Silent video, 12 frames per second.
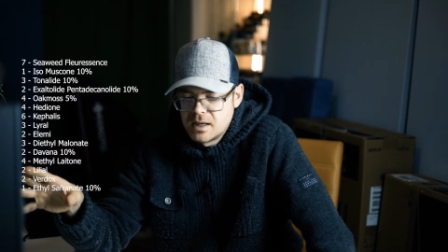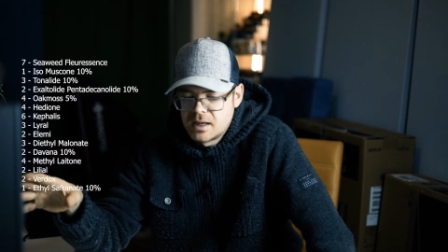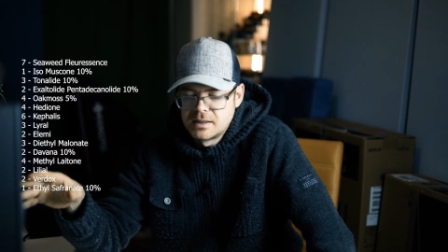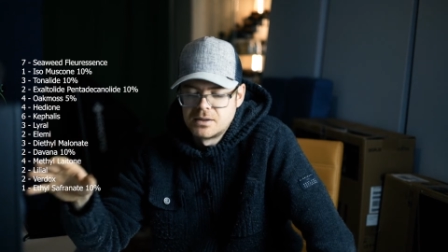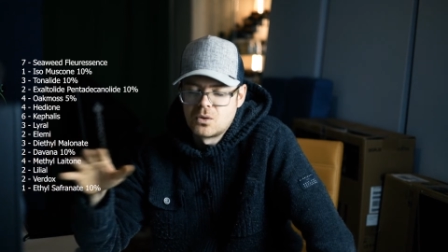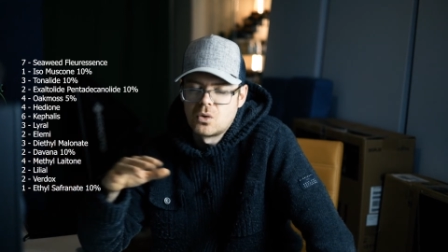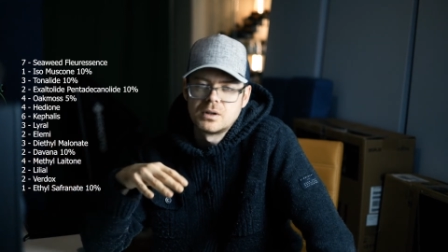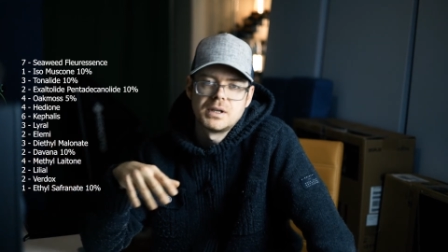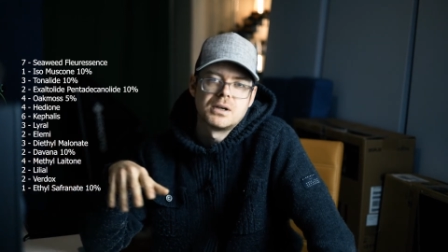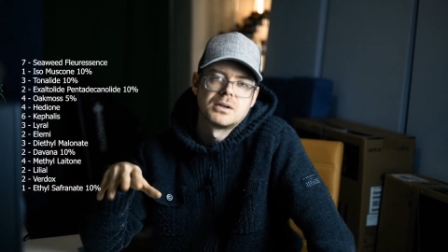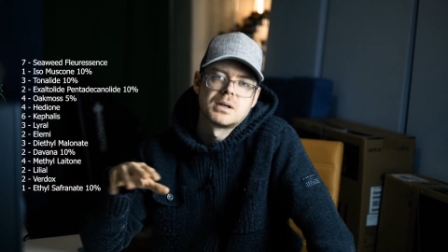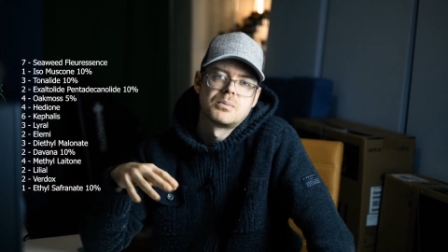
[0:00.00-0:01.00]
and in all
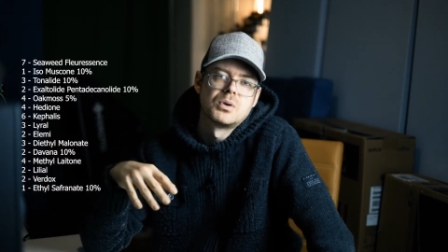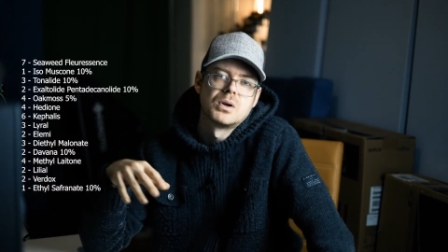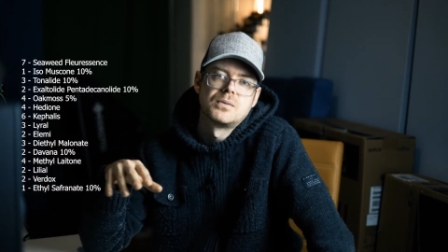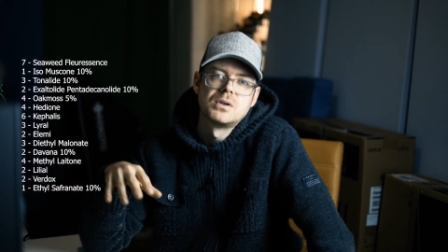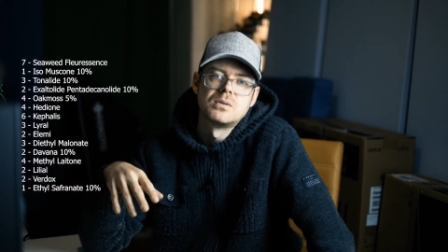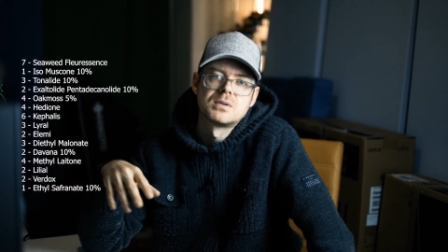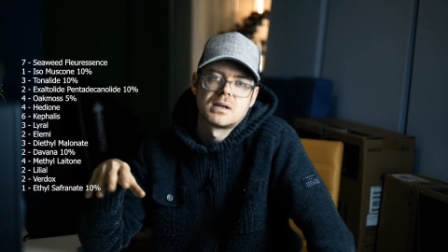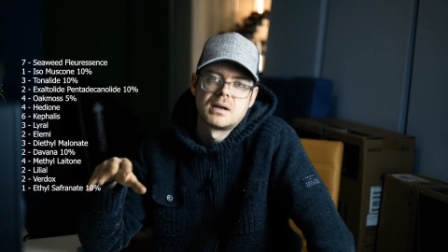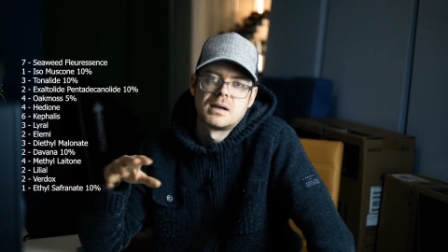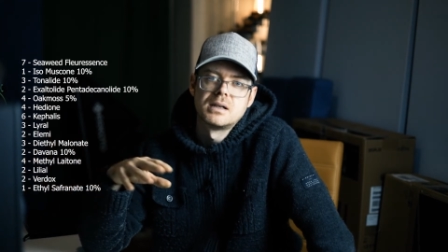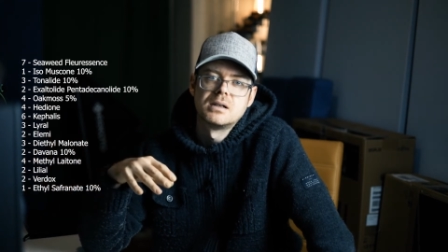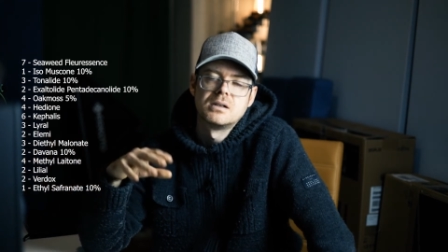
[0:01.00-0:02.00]
the other perfumes
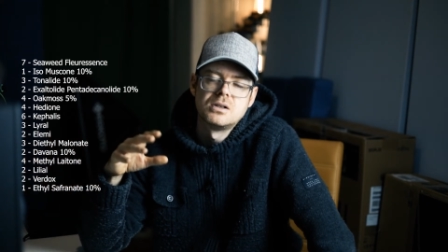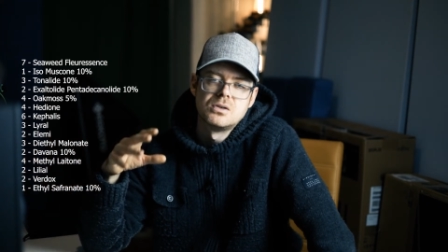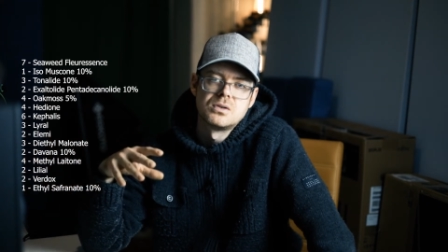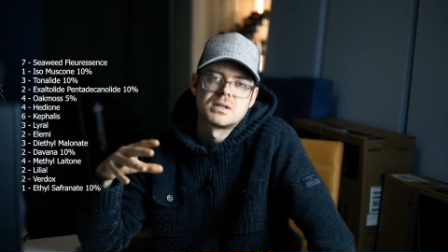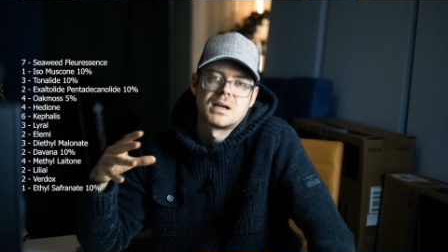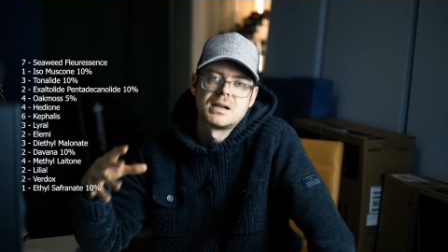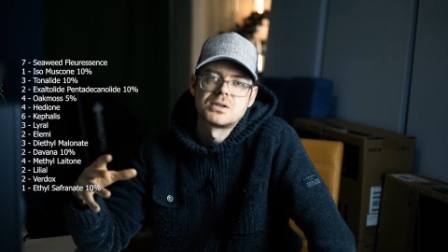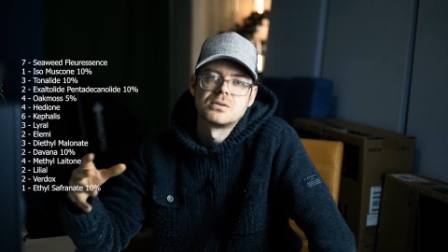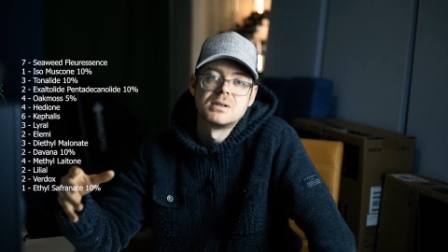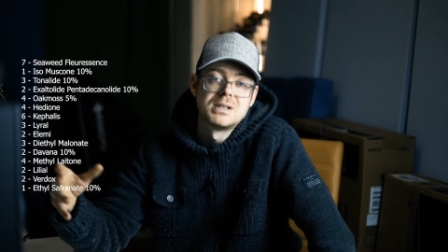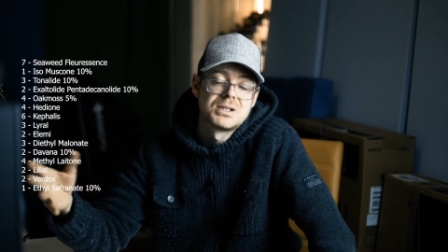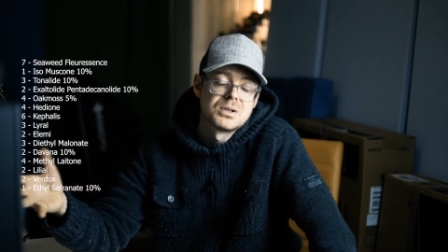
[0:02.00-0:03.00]
I used
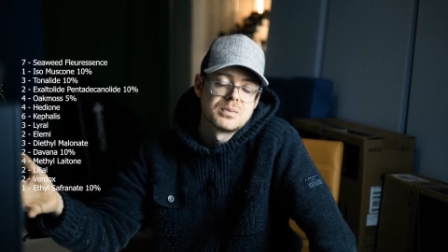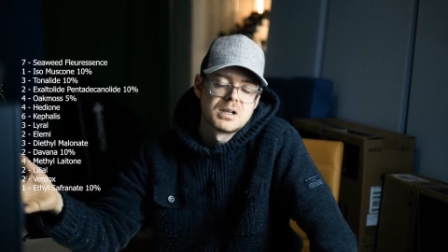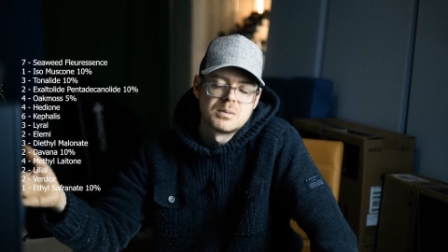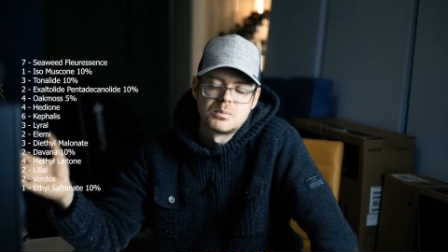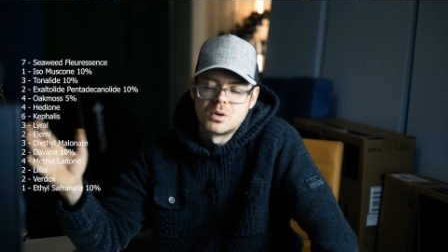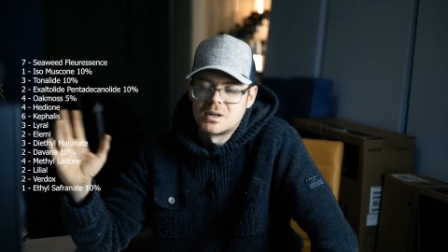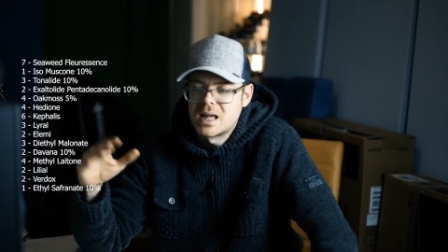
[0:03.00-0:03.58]
Iso E Super, but